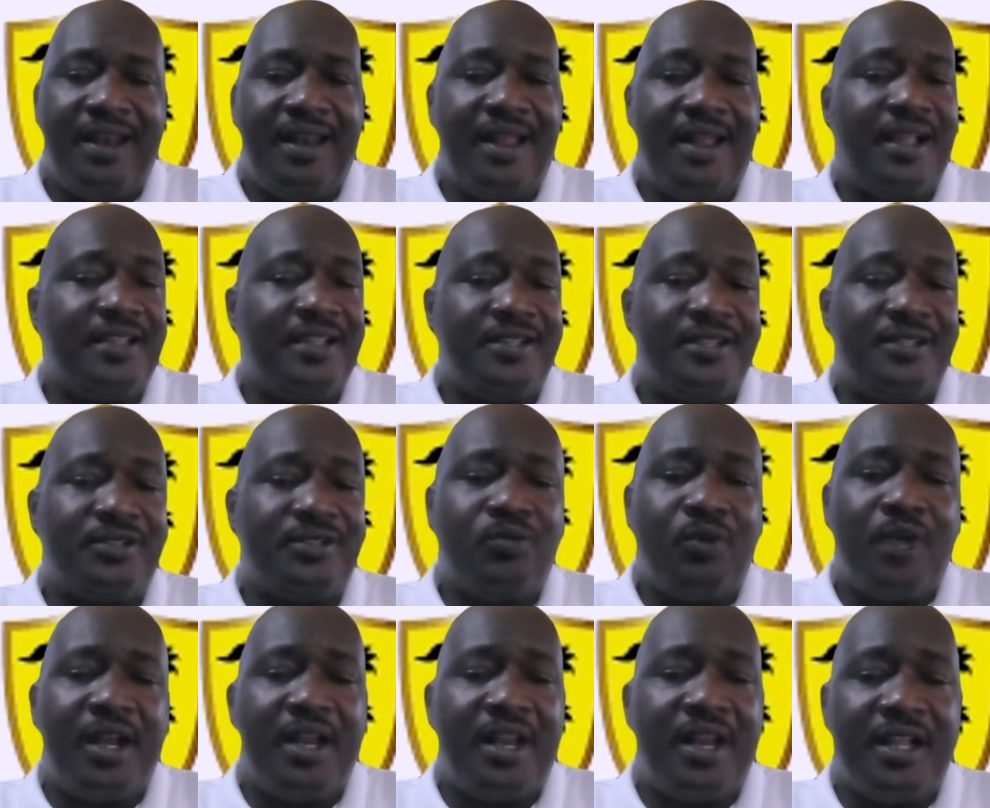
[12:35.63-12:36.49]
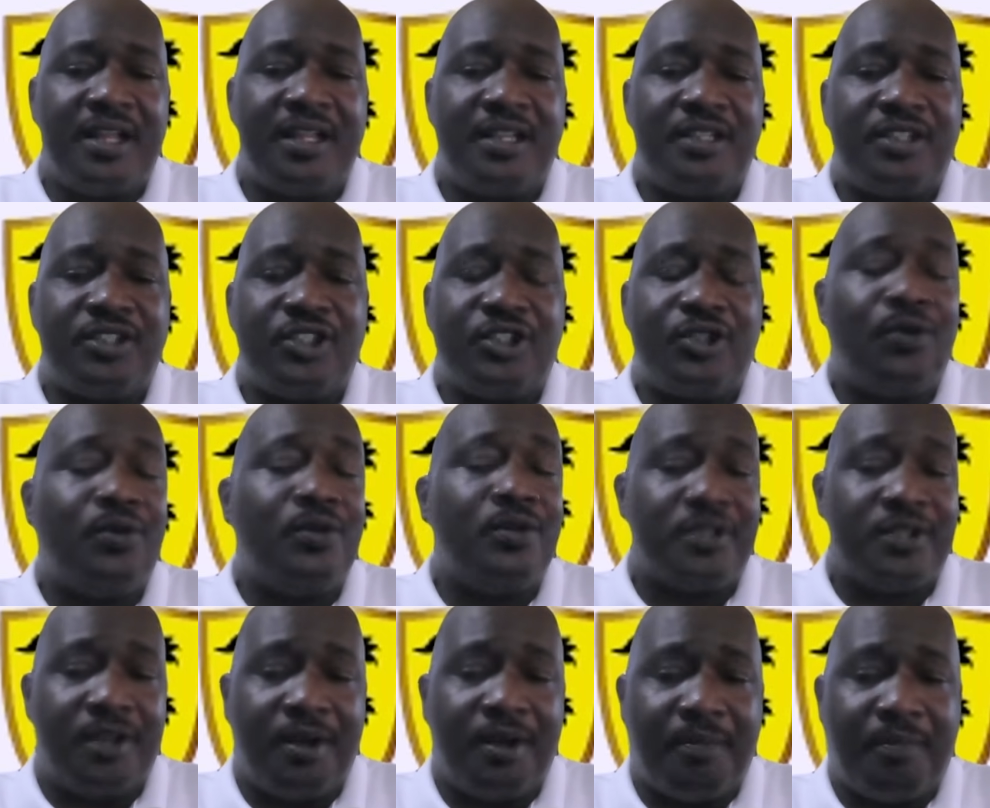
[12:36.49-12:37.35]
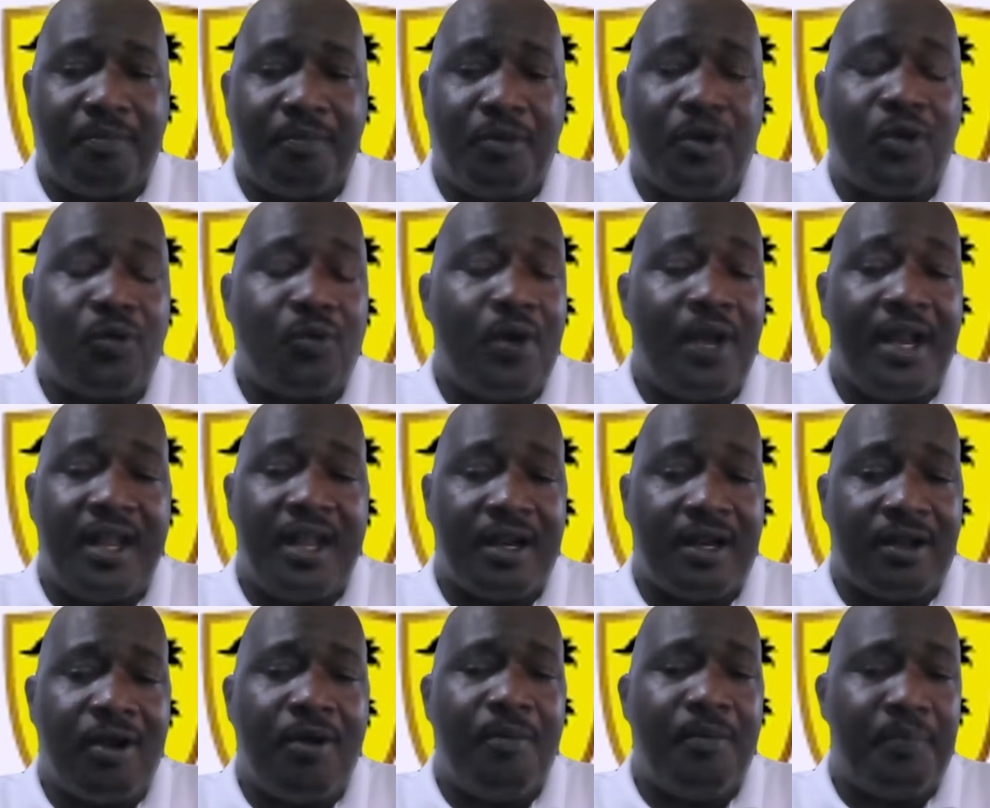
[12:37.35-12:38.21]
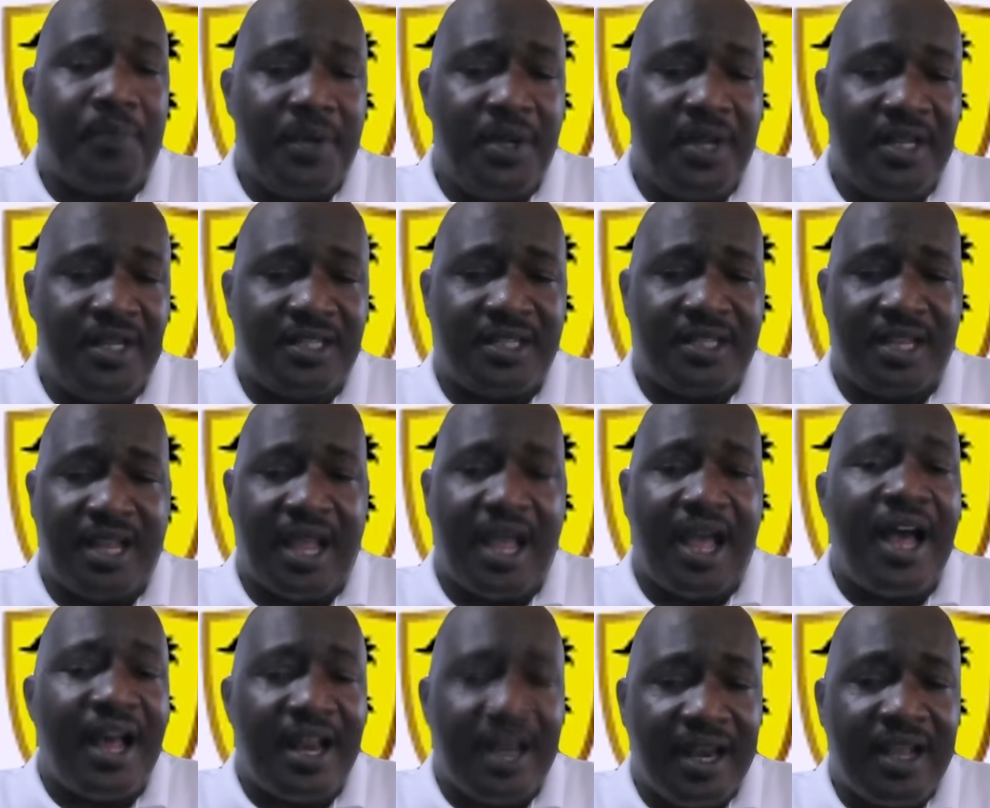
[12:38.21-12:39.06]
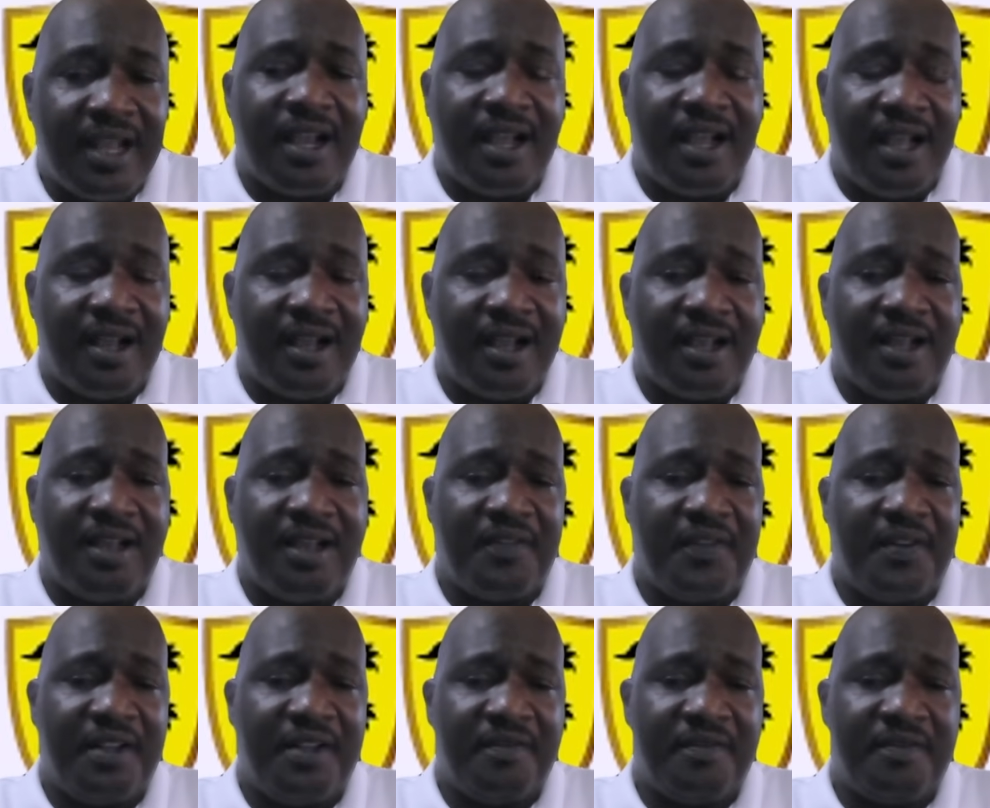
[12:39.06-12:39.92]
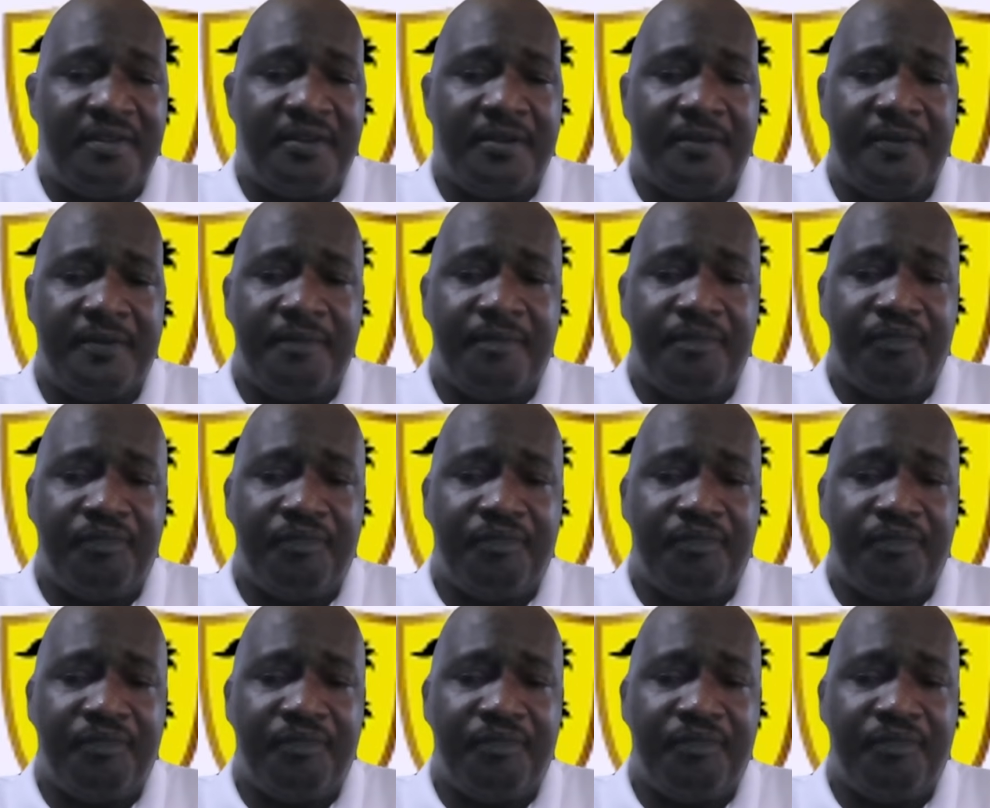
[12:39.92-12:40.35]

not just one that shows up, but one that competes at the CONCACAF level.